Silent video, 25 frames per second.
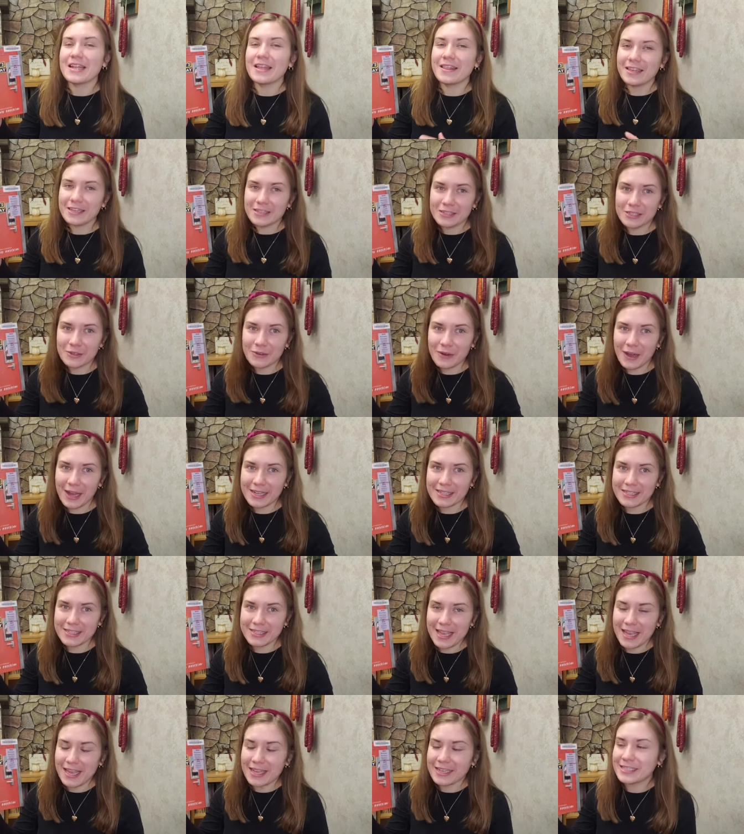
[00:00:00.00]
Nothing too high
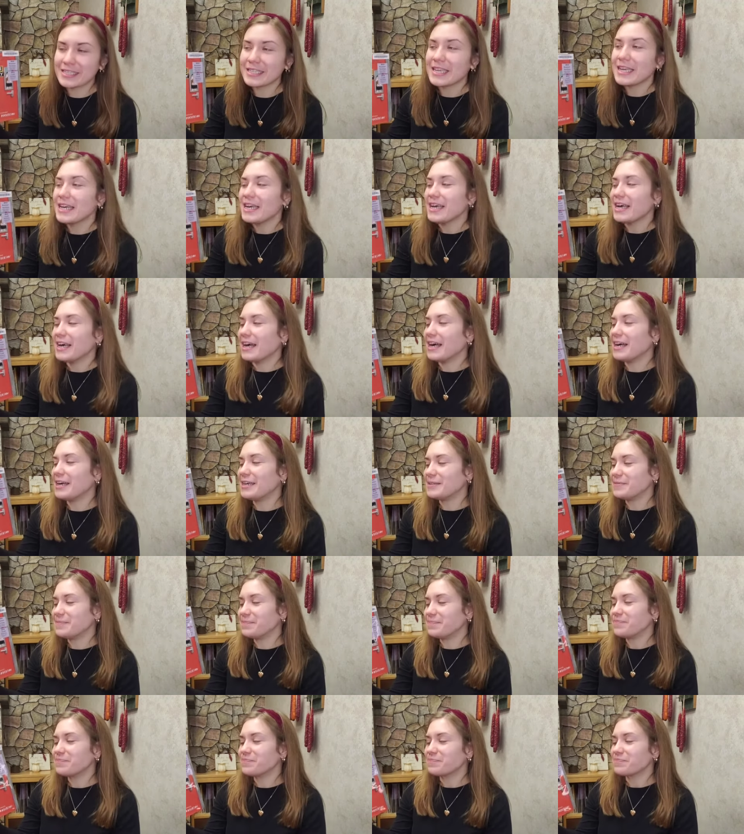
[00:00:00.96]
stakes,
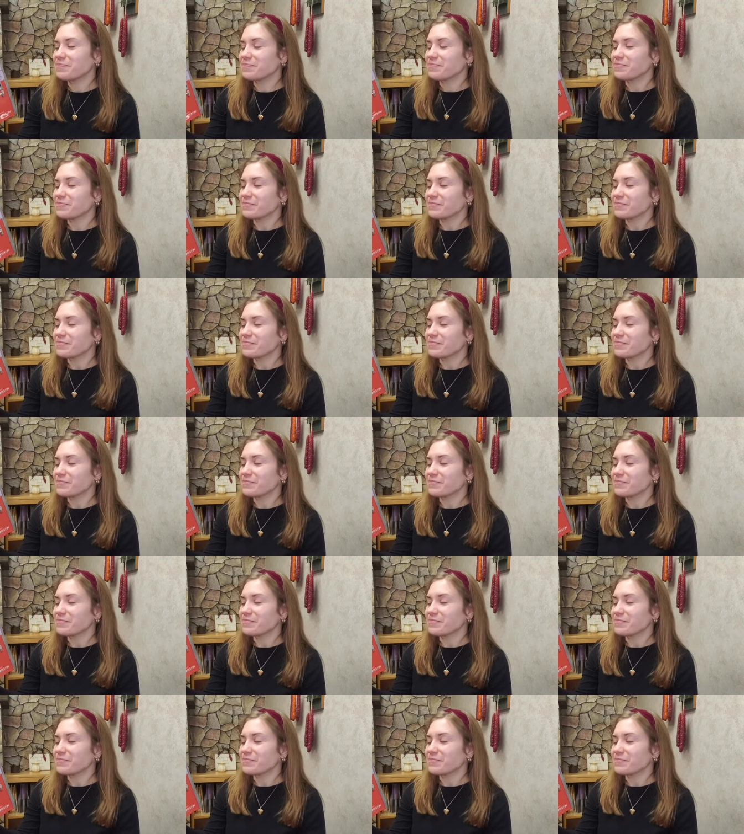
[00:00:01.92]
um,